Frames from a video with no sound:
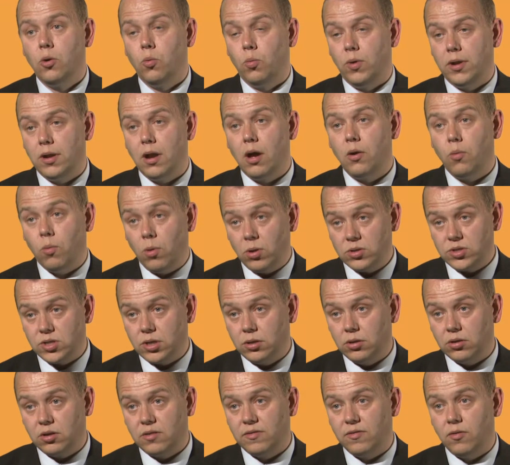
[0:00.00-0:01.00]
We know what
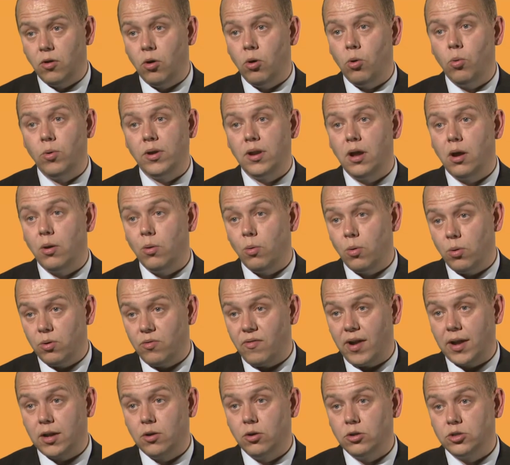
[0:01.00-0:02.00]
to look for, we know what
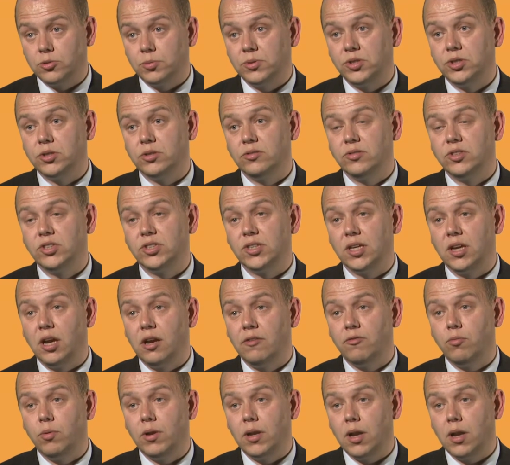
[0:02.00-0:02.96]
records we should receive,